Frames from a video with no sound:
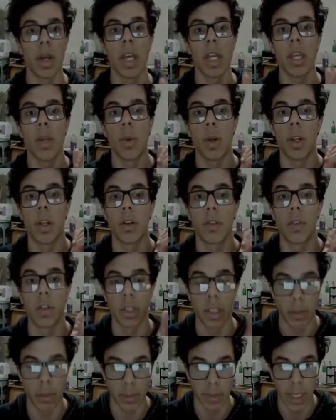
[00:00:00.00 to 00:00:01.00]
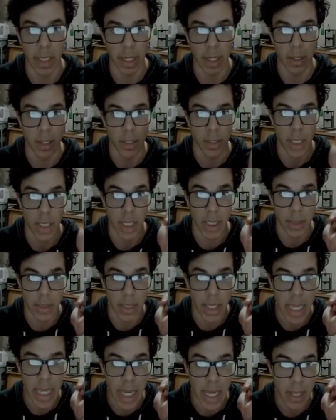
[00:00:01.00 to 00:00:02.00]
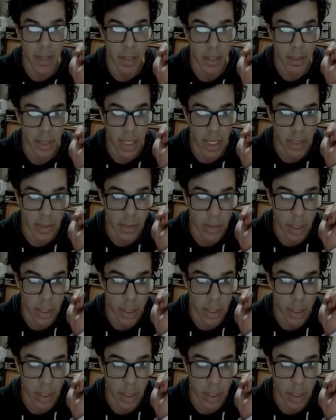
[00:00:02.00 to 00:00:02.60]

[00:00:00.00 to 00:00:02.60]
you want to look for a double check in this case. In this case,